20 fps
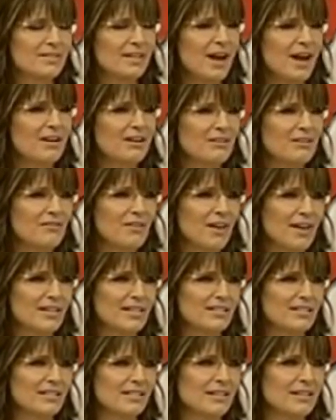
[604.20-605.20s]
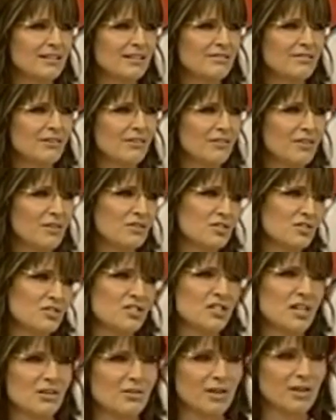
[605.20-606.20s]
sacrificing for future
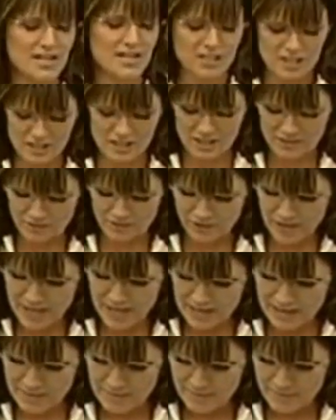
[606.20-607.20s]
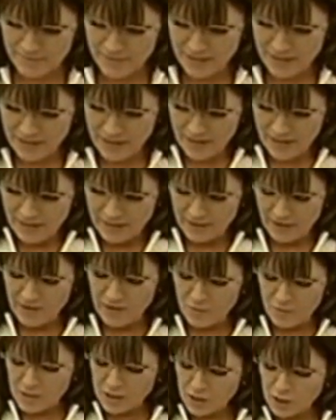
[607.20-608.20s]
generations' freedom.
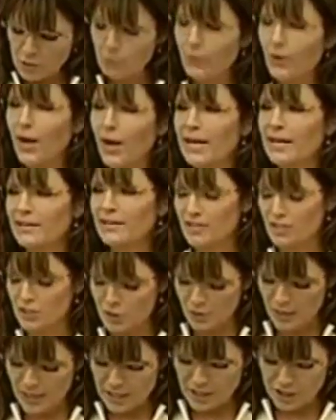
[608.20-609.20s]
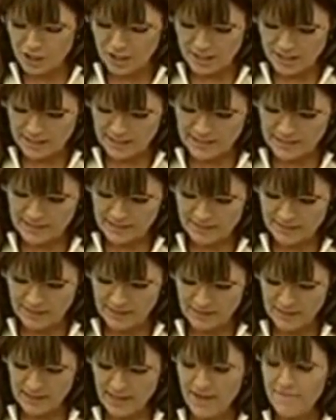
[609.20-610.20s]
They're the ones who prayed in the trenches
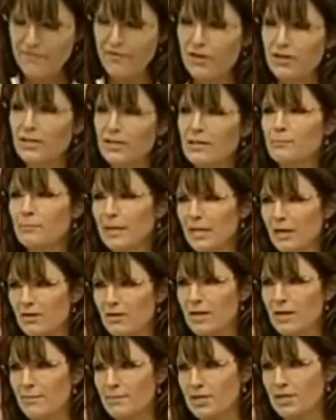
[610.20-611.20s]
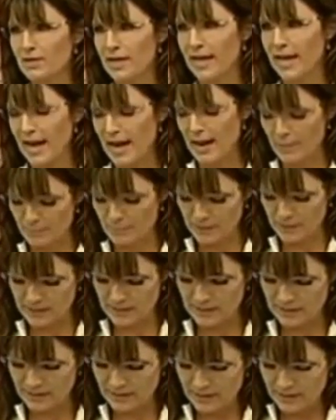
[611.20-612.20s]
and suffered in the POW camps.
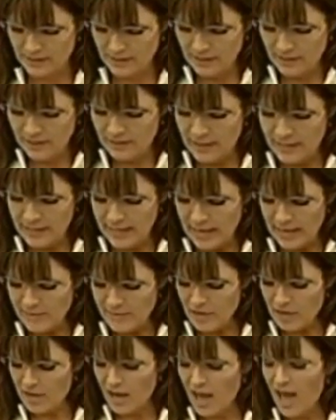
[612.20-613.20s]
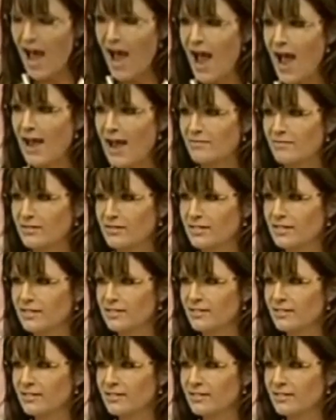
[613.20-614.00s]
They gave their lives